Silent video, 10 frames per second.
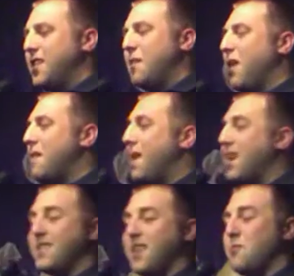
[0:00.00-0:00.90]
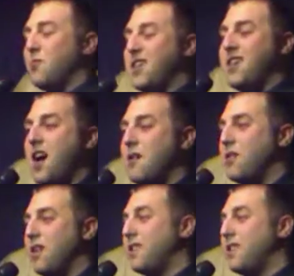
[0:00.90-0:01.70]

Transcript: I'm like, mate, I don't want to know.